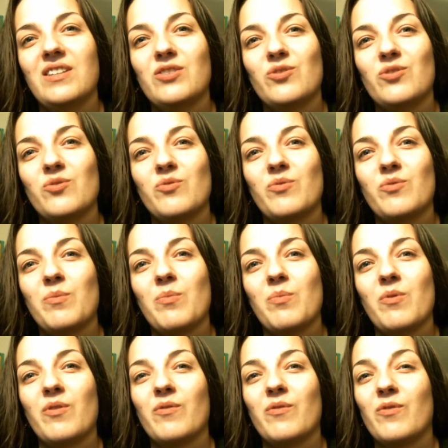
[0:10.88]
school
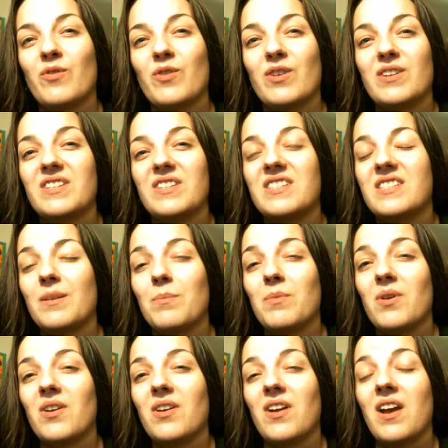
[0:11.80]
report for
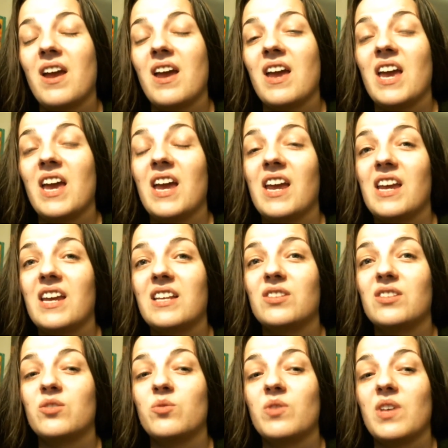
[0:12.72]
December
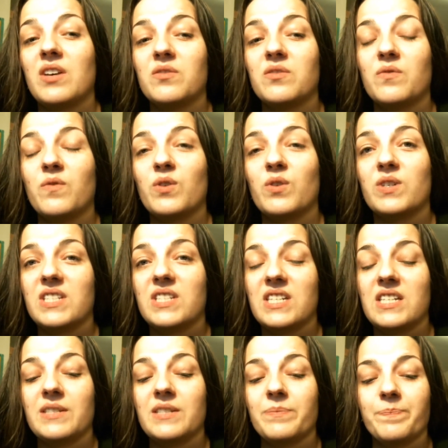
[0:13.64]
8th,
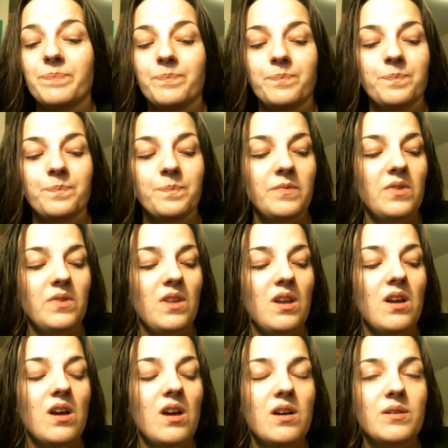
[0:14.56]
2014.
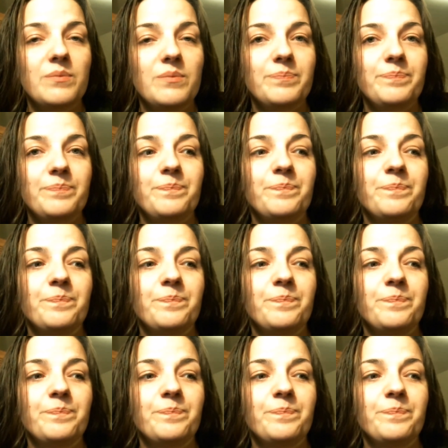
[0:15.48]
Um,